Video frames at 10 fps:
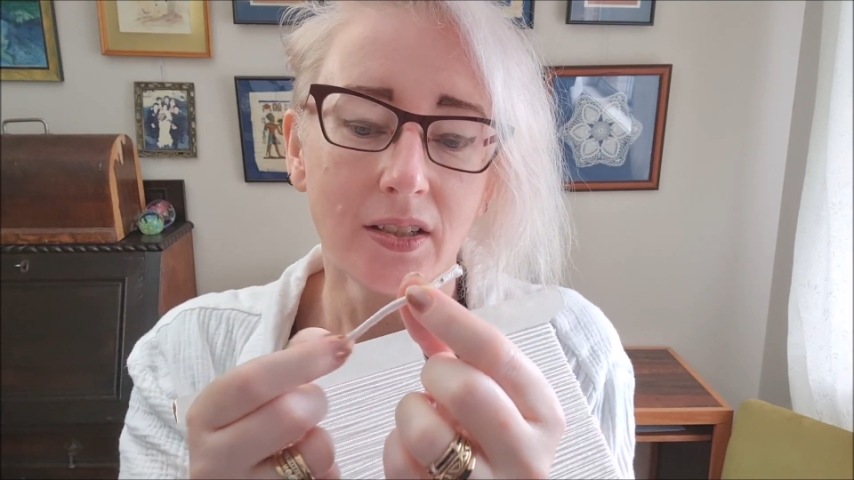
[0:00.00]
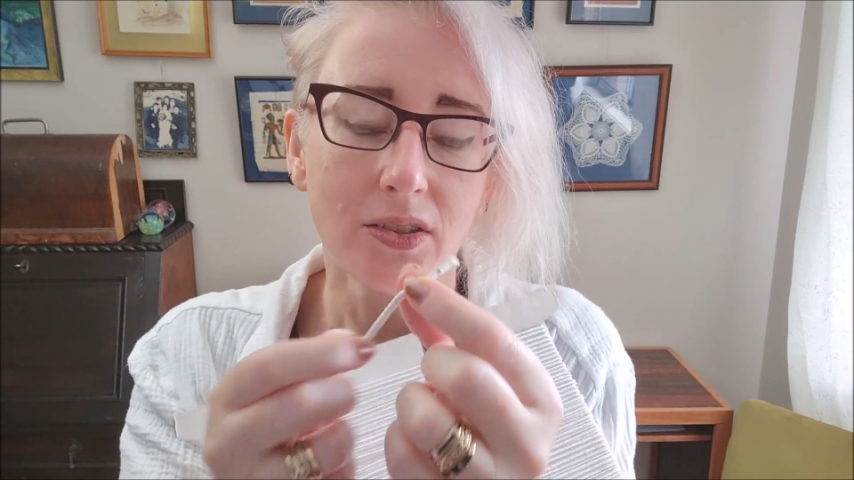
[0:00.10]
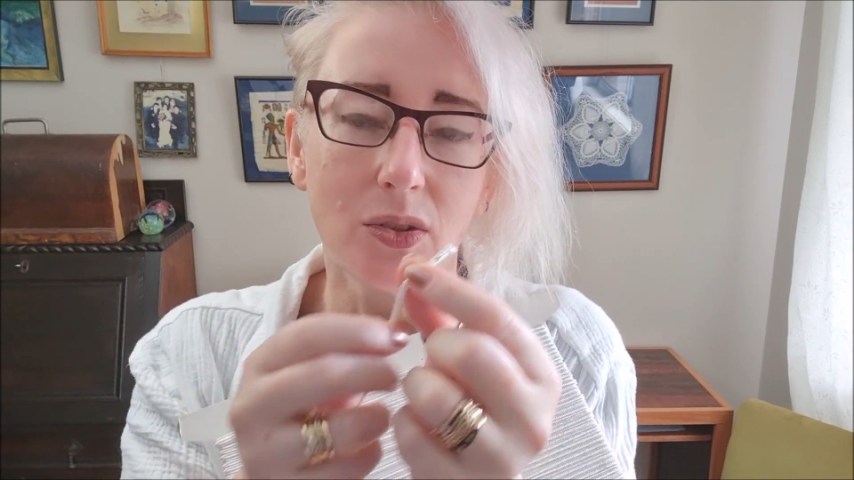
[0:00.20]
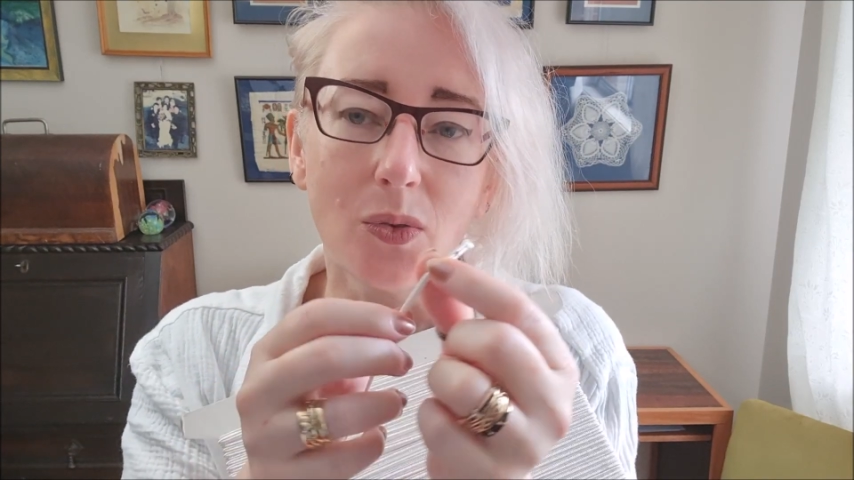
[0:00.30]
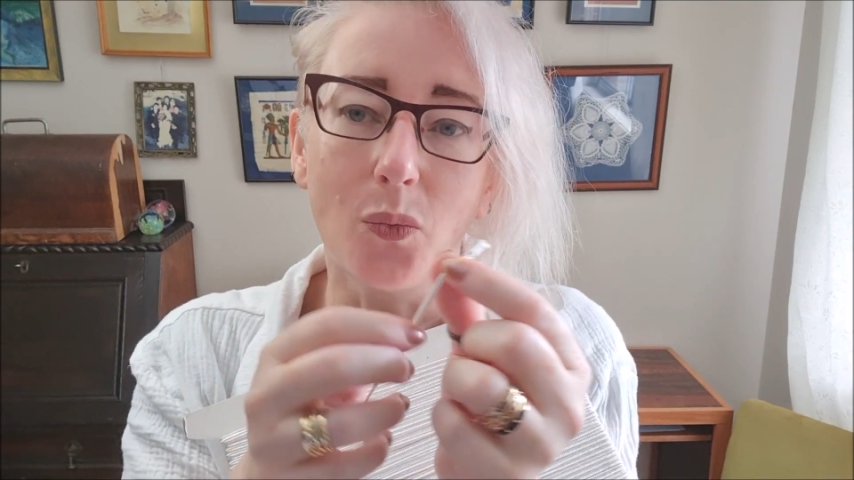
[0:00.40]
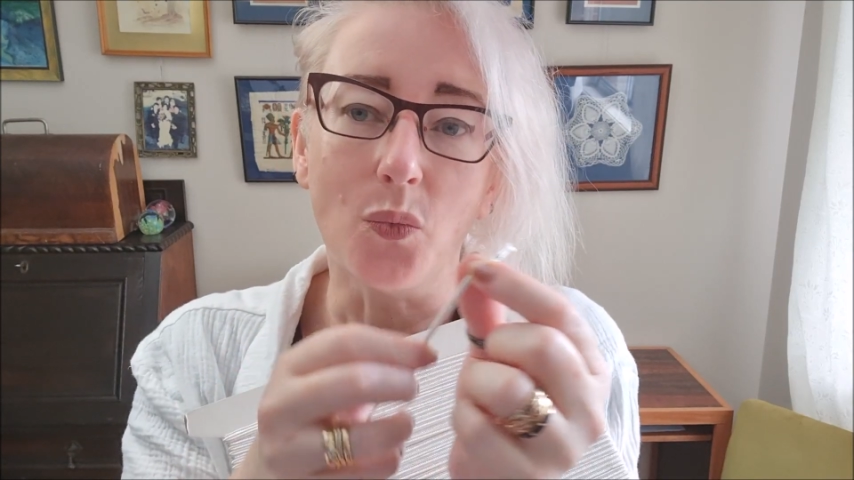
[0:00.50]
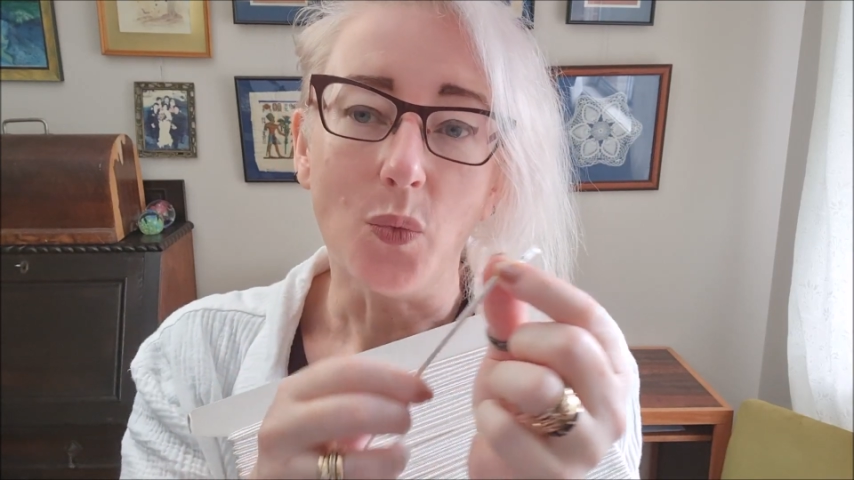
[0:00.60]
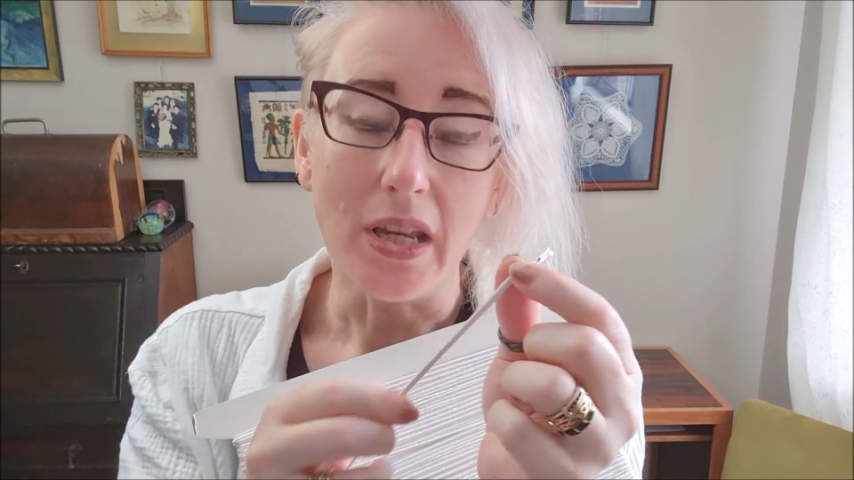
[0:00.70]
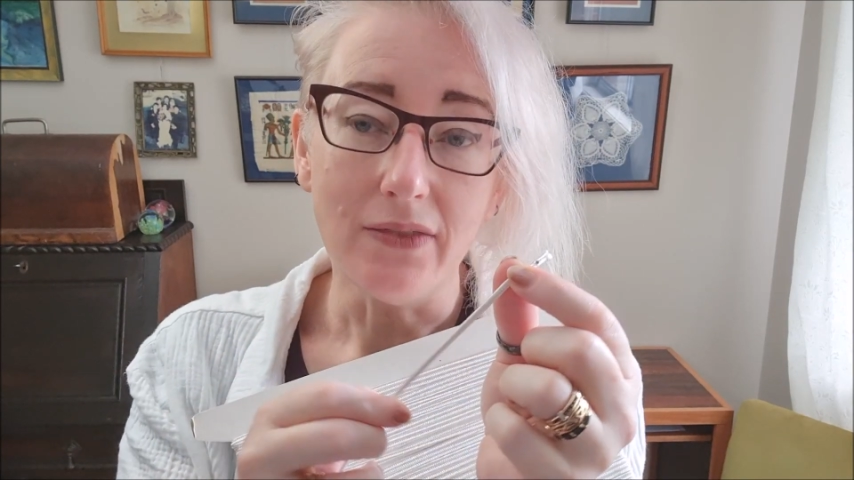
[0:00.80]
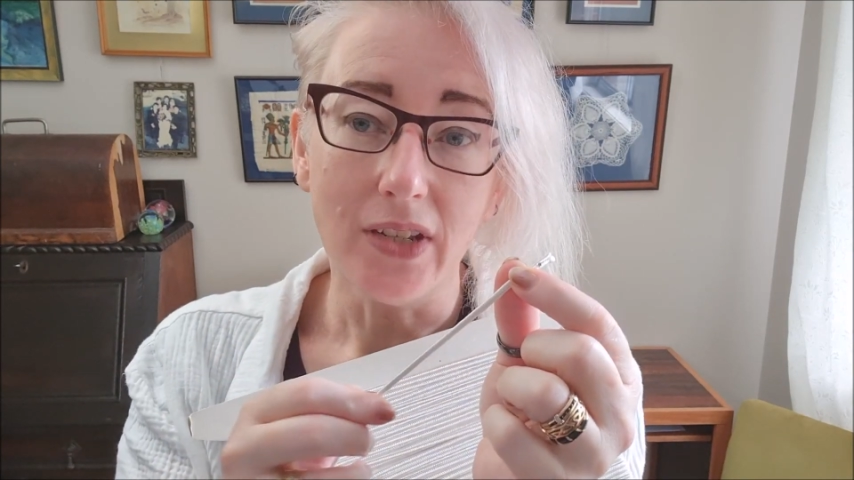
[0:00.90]
sort of
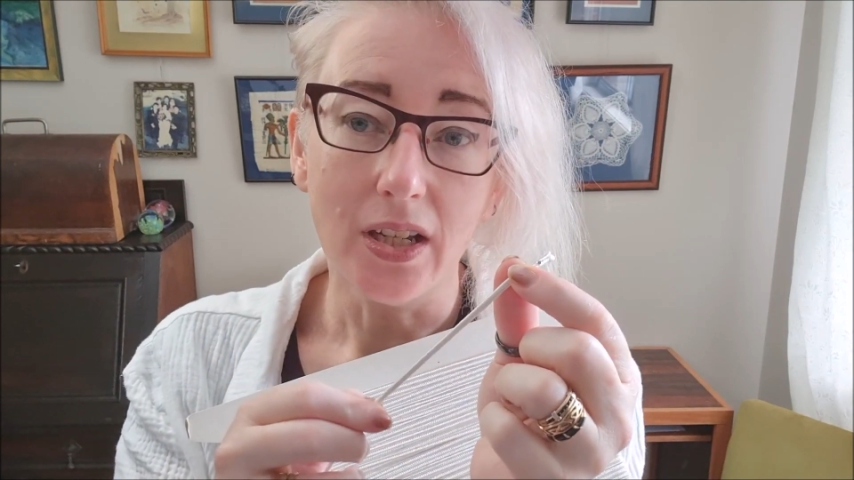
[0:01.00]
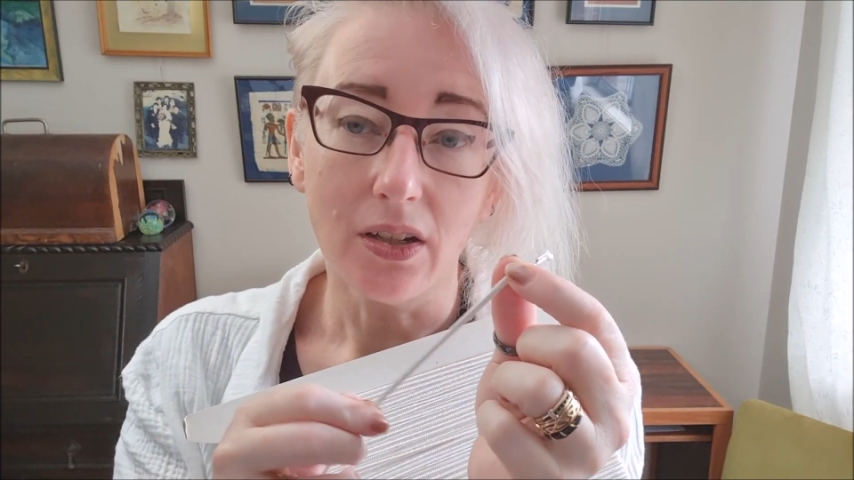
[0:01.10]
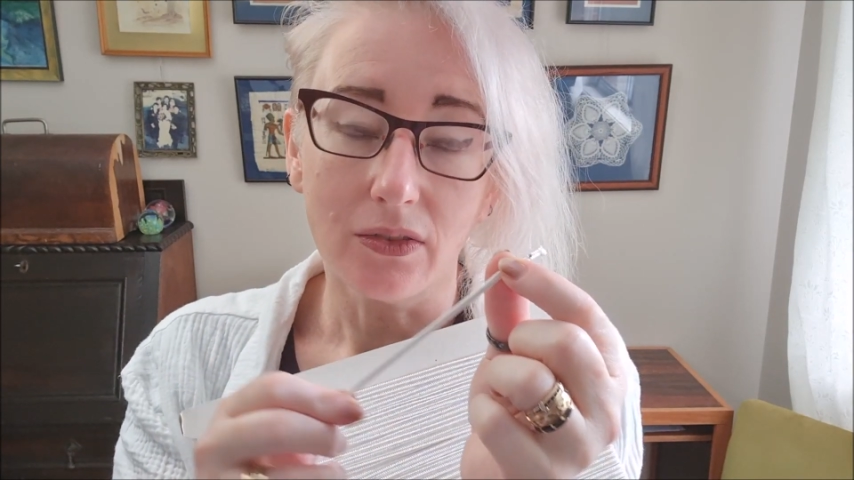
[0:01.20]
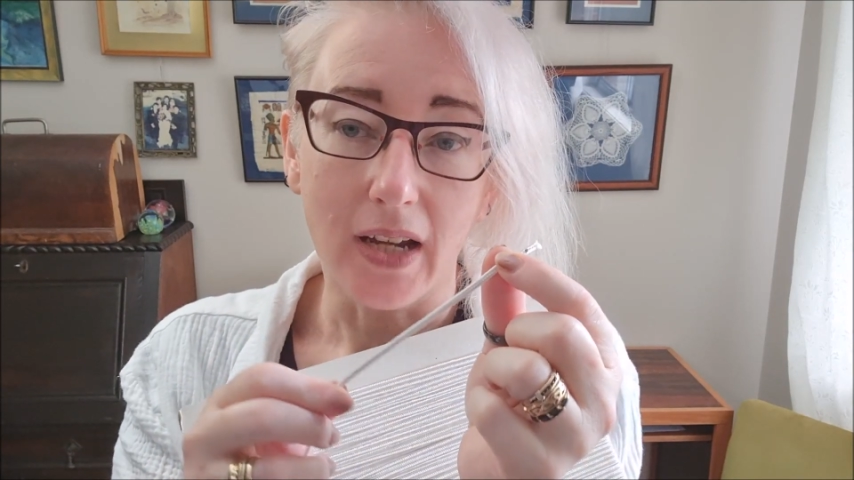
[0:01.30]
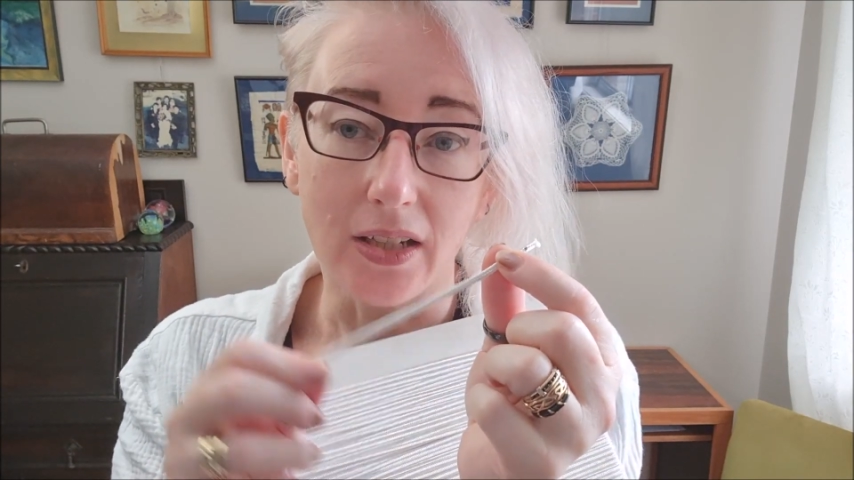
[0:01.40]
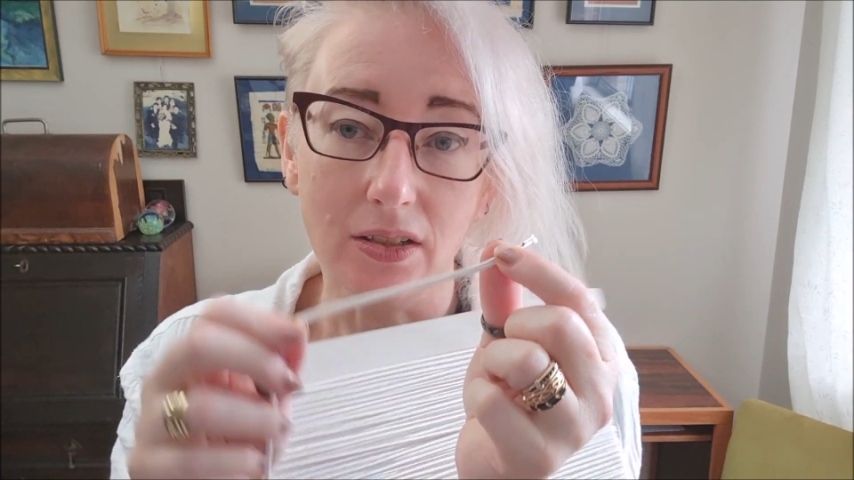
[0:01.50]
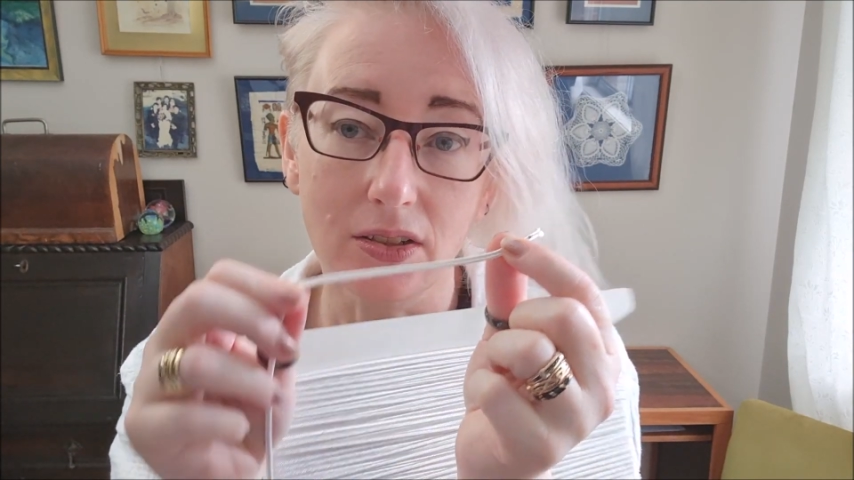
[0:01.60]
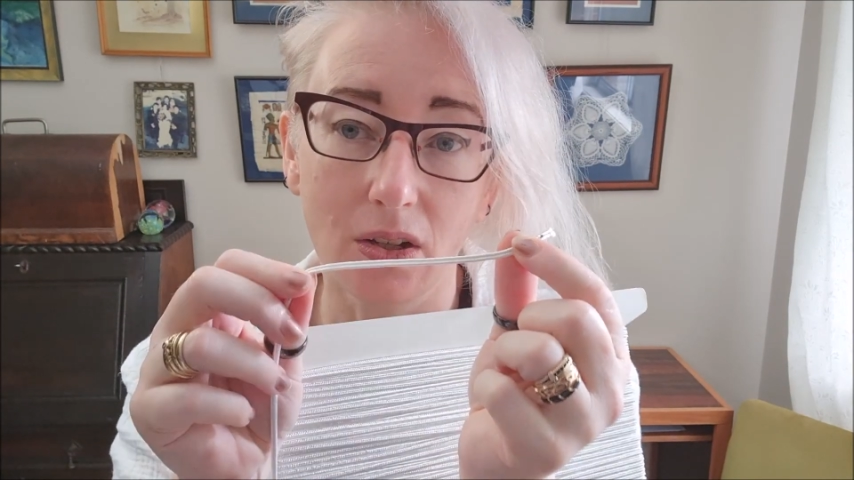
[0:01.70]
weaving around it